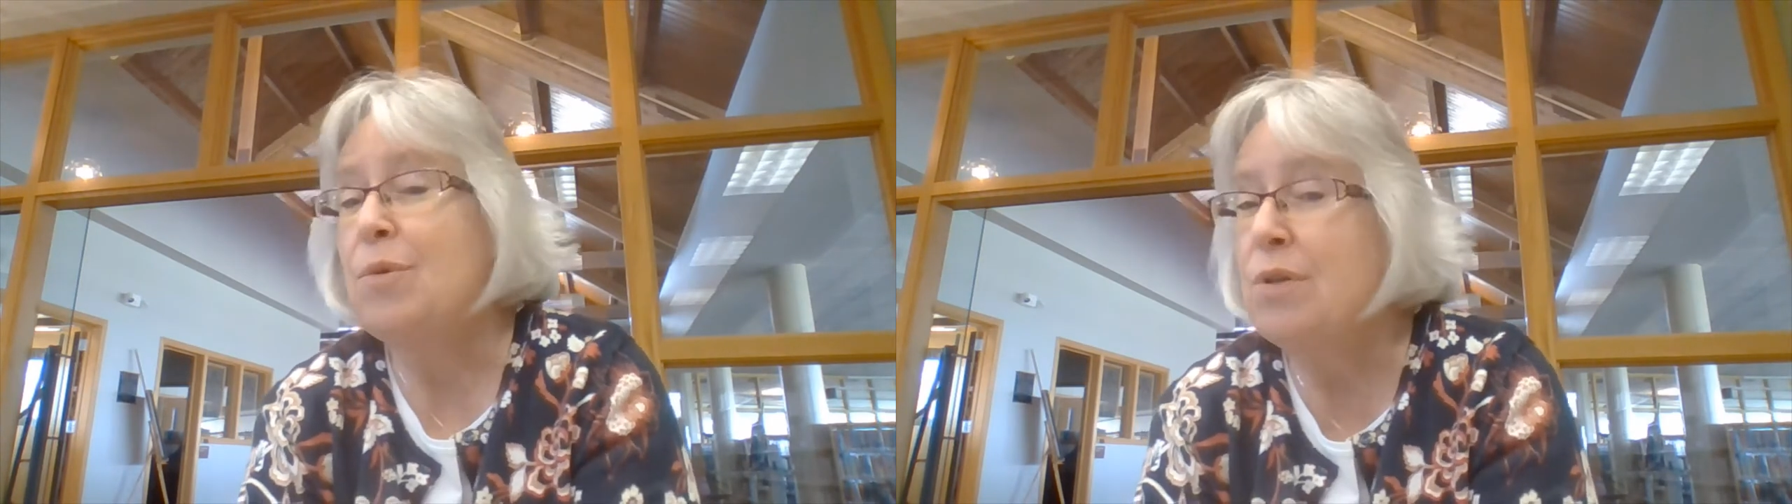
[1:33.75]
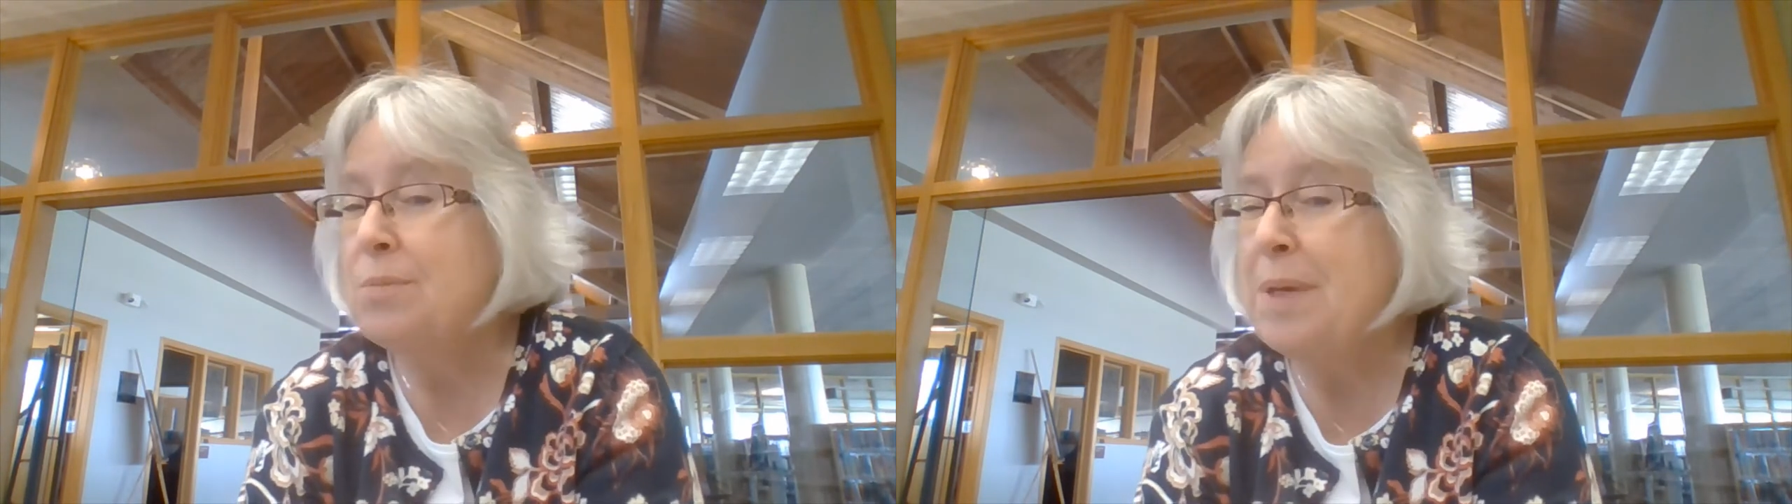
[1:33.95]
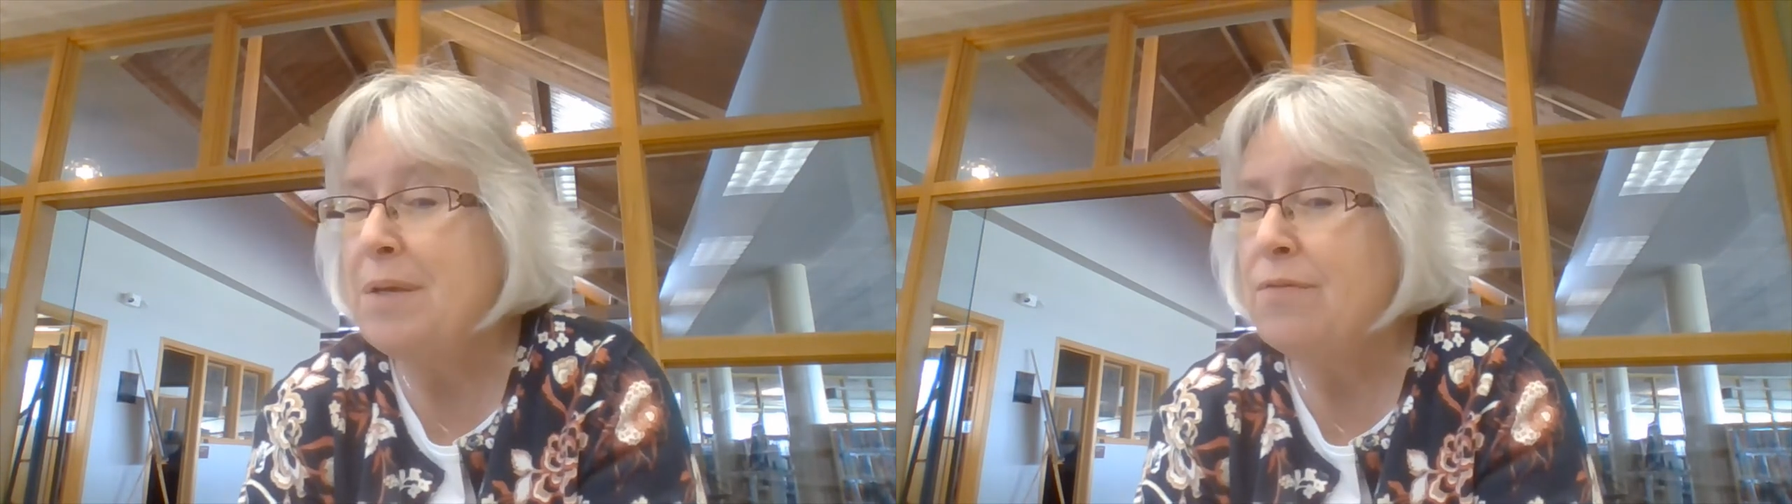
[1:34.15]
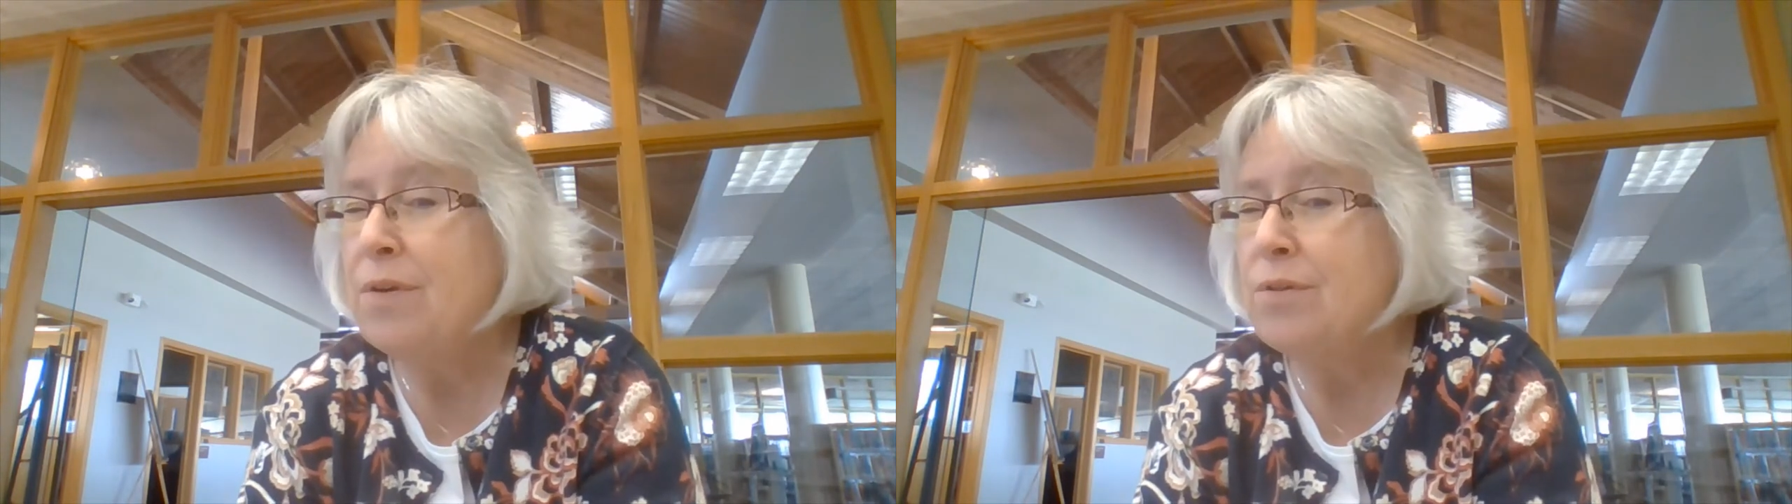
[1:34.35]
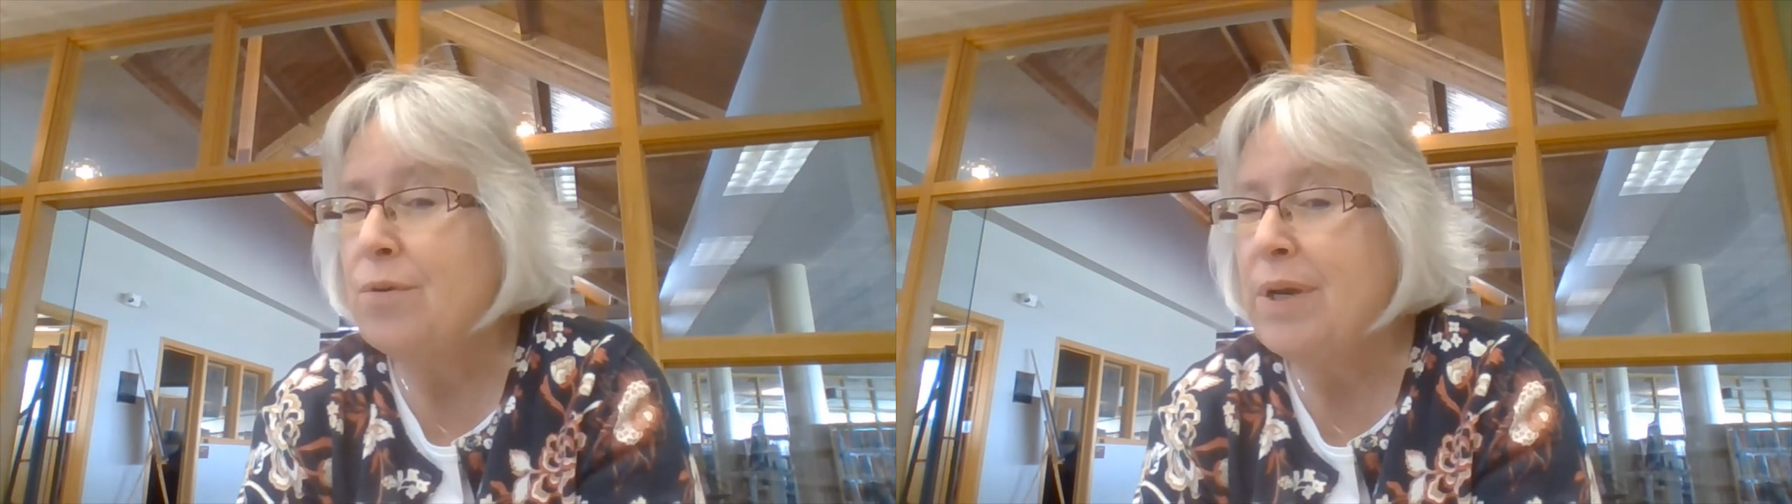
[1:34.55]
we're going to make a
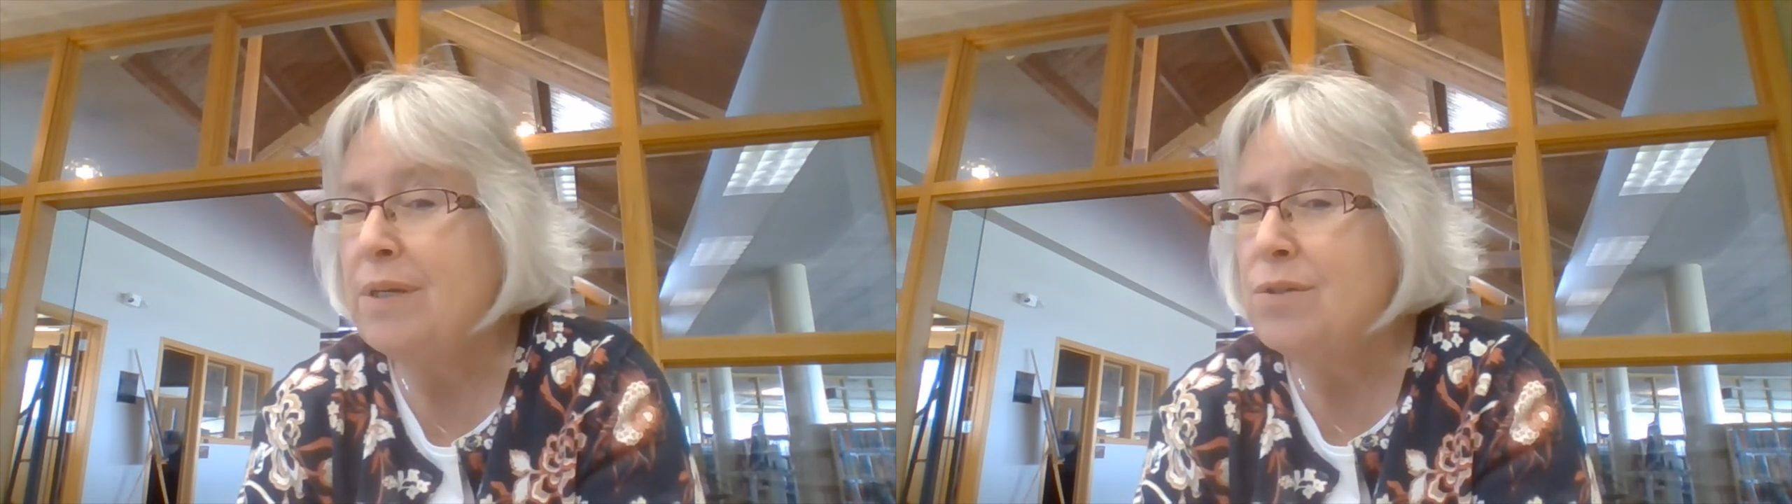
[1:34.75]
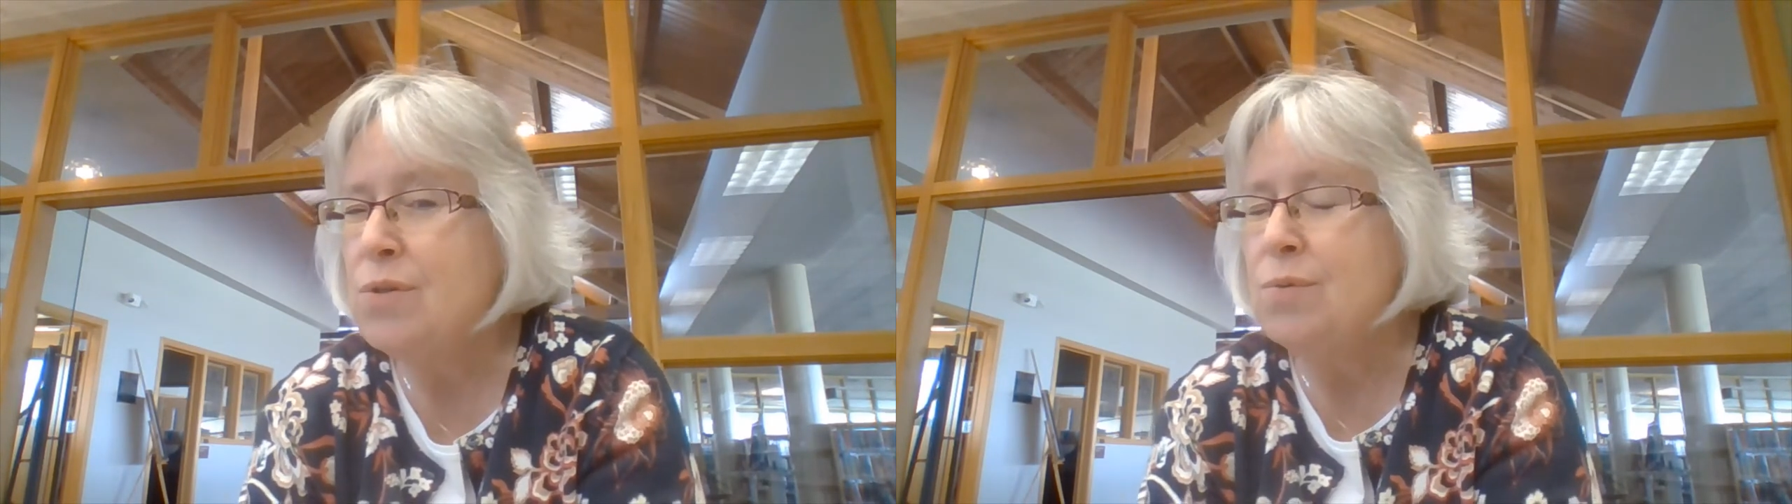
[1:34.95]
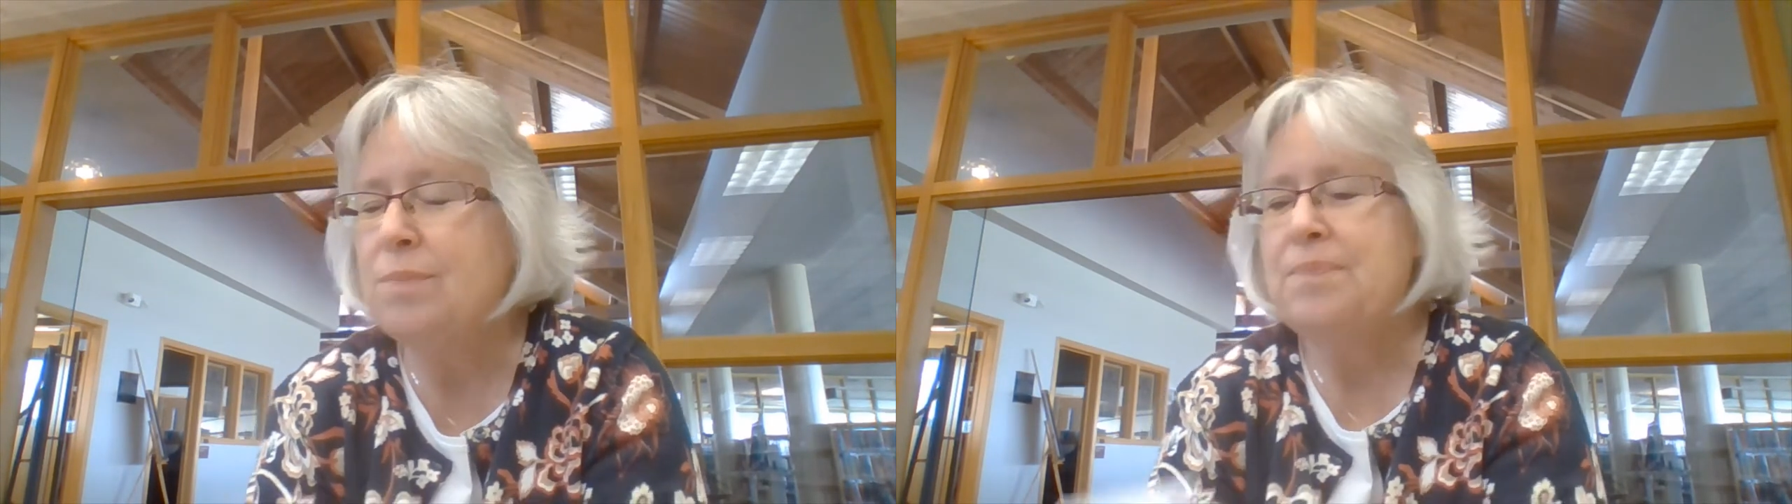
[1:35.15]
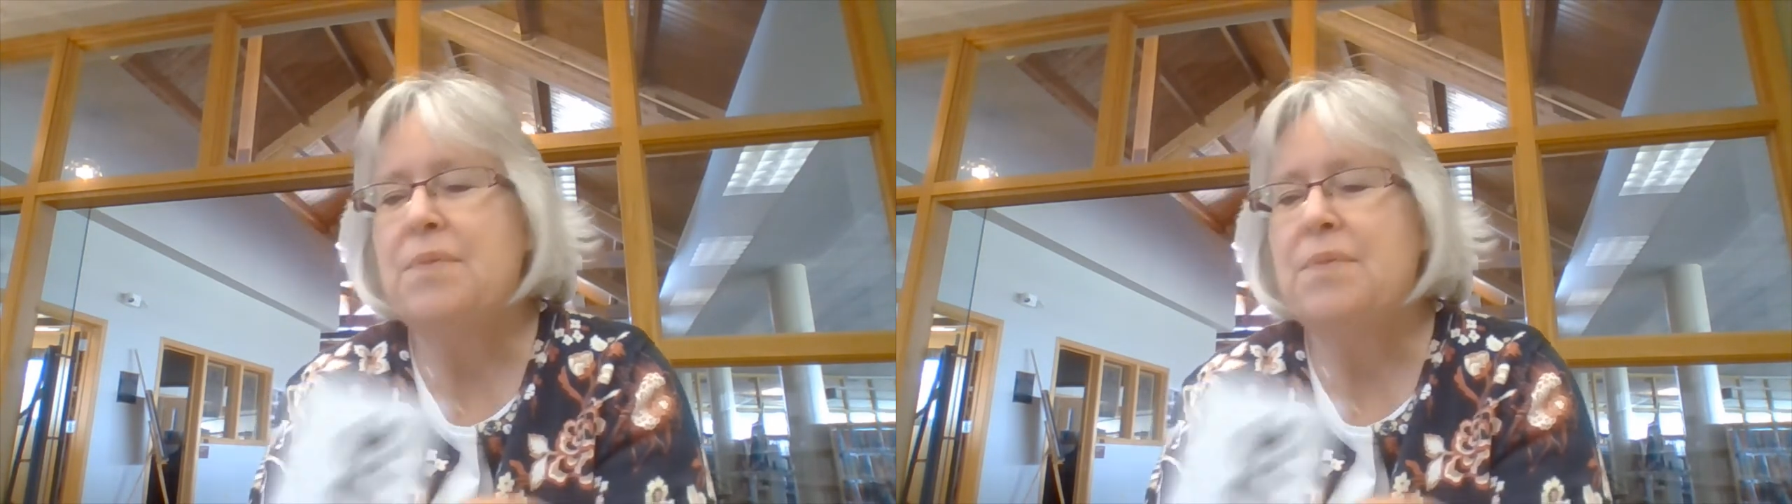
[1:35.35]
fun crayon too.